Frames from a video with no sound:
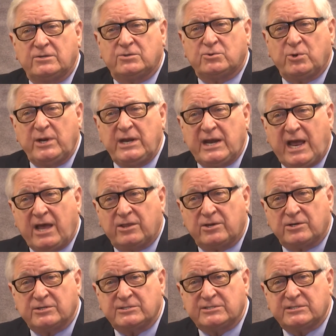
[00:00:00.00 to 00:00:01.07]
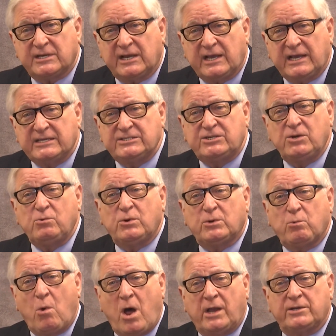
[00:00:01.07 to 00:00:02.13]
Treat Others as You
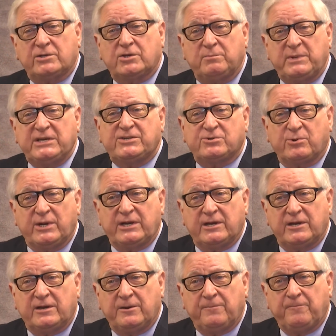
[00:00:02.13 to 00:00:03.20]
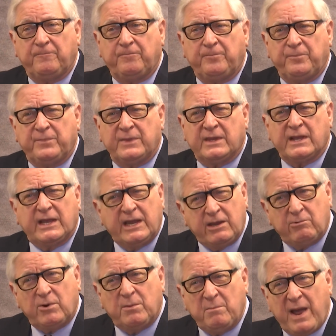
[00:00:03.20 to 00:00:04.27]
Would Want to Be Treated.
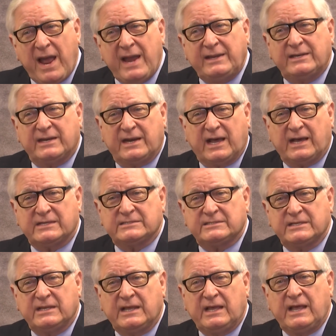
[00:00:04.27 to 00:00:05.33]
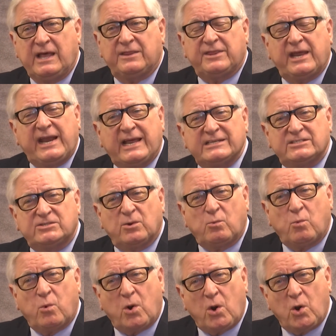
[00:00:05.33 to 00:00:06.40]
He reminded us that as the
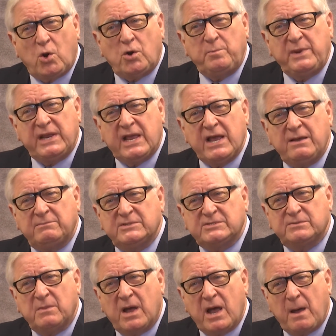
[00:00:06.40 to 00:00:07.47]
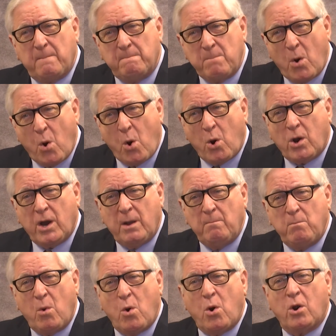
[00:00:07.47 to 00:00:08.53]
world becomes more
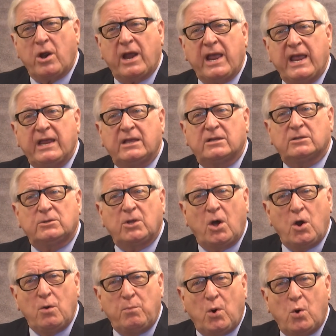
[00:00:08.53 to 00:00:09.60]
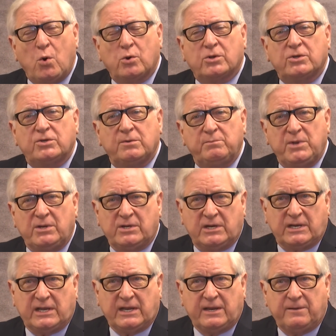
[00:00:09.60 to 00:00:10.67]
and more a global
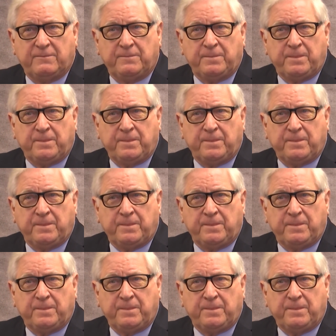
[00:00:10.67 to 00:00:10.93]
community.